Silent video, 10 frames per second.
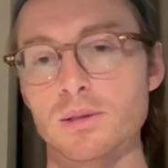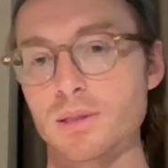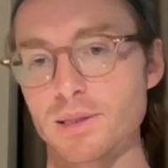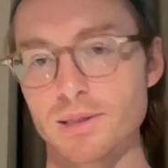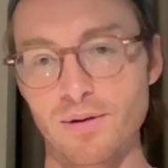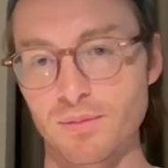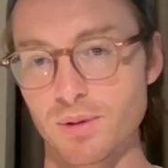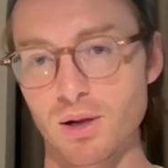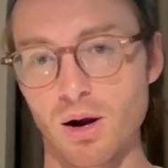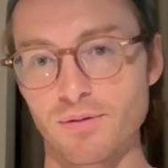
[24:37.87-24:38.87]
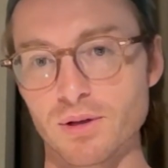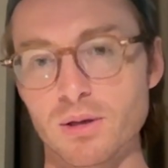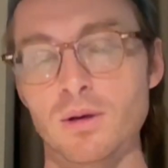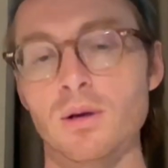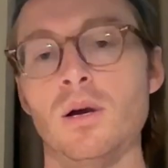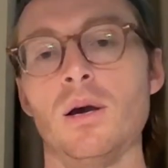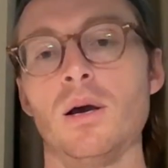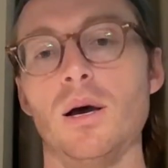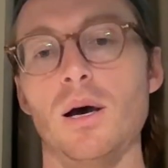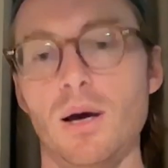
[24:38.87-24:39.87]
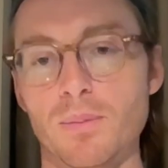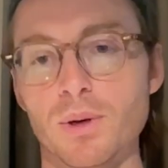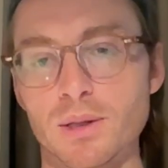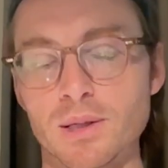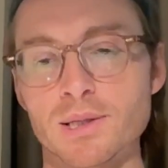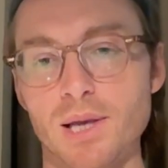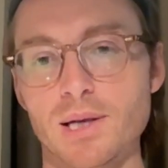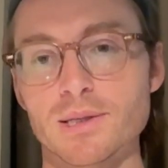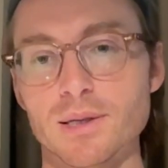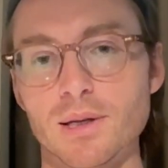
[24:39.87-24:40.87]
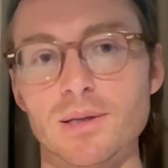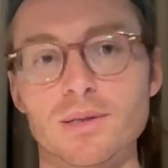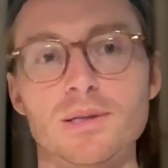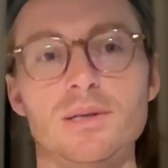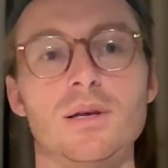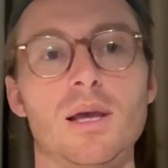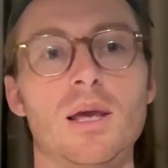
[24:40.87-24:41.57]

Doesn't have to be coffee, but in this case, it is.